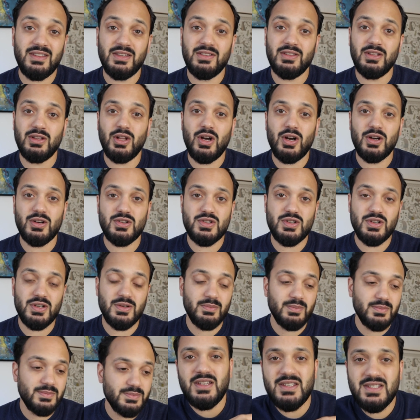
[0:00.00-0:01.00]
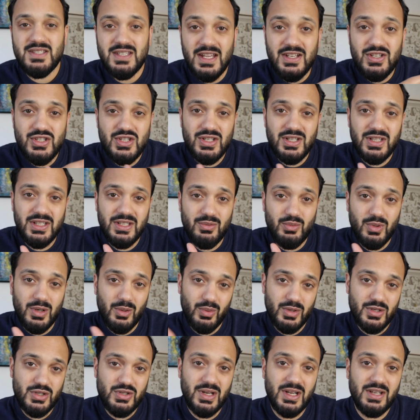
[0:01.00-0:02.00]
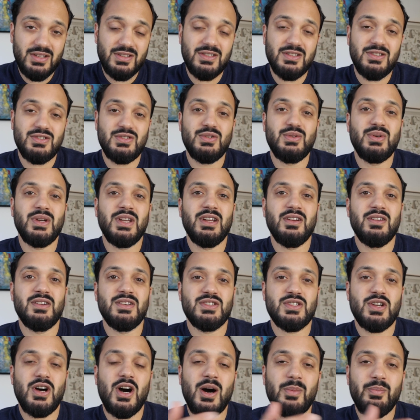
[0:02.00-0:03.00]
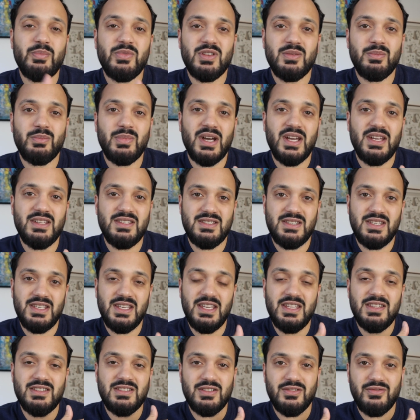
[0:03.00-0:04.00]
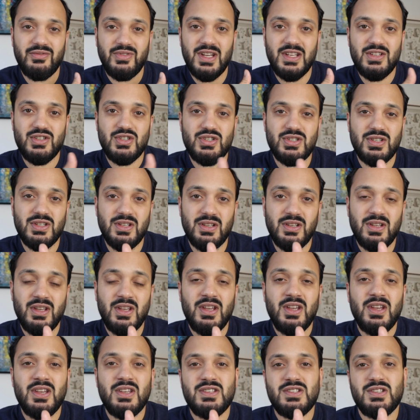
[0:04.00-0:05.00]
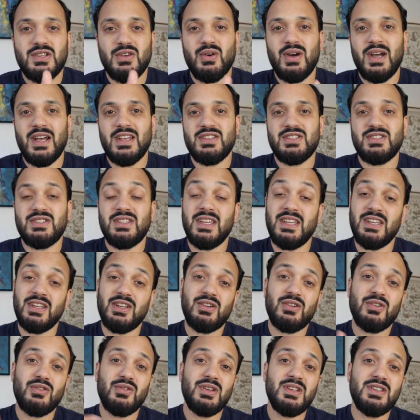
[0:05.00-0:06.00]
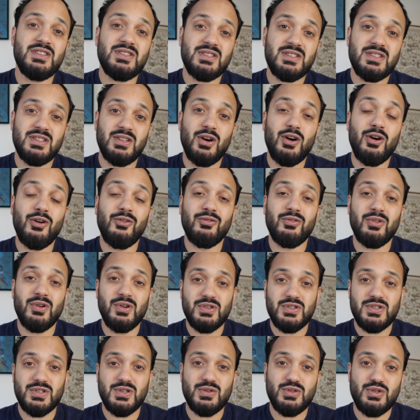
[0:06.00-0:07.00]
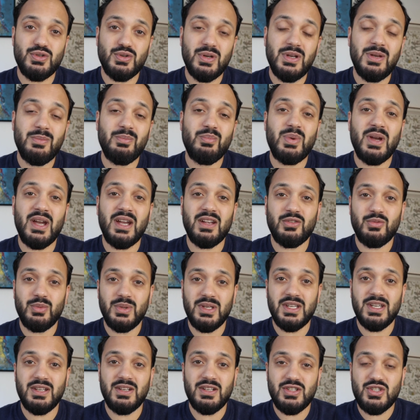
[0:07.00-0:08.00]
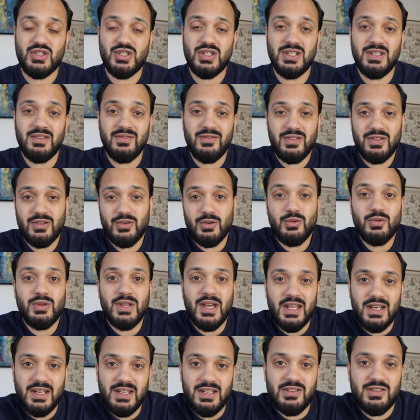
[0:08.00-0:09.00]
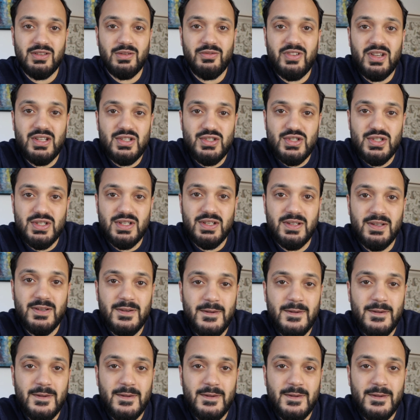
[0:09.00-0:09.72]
in the long term. Essentially, what we're trying to do here is optimize the intervention so as to increase the overall social impact we can achieve through that intervention.